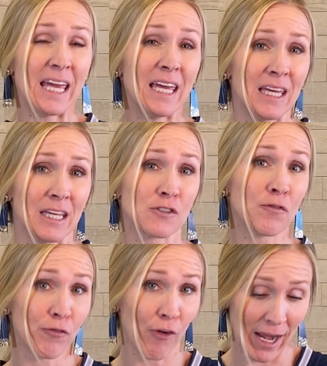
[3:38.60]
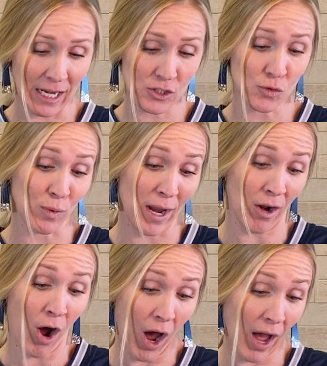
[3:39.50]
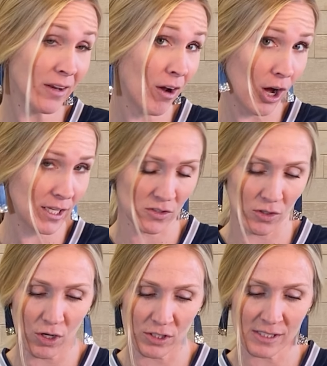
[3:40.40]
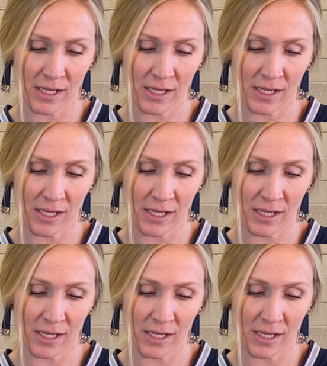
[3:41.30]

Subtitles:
is Frank's Red Hot Sauce.